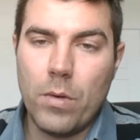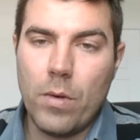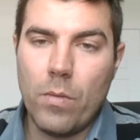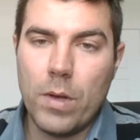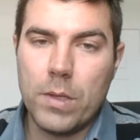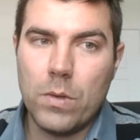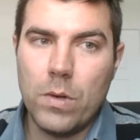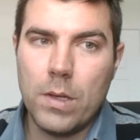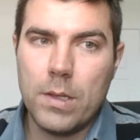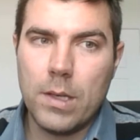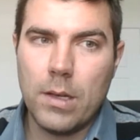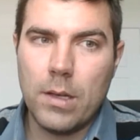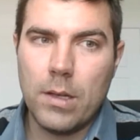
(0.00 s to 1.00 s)
as soon as
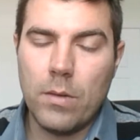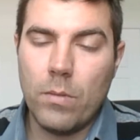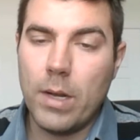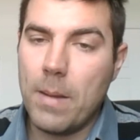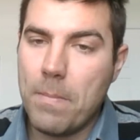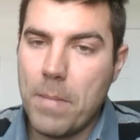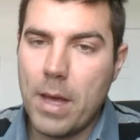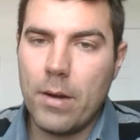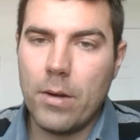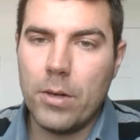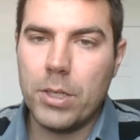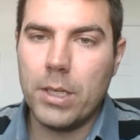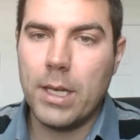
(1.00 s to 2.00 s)
when I met
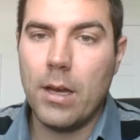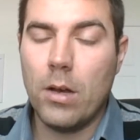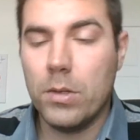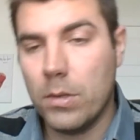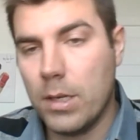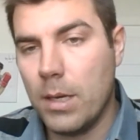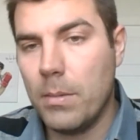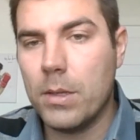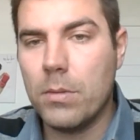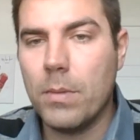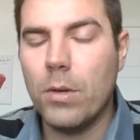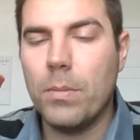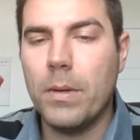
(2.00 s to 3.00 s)
her, she also came into
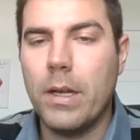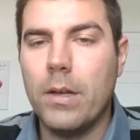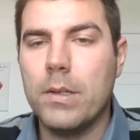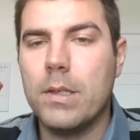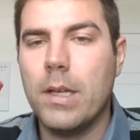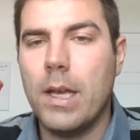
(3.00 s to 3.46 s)
my open house,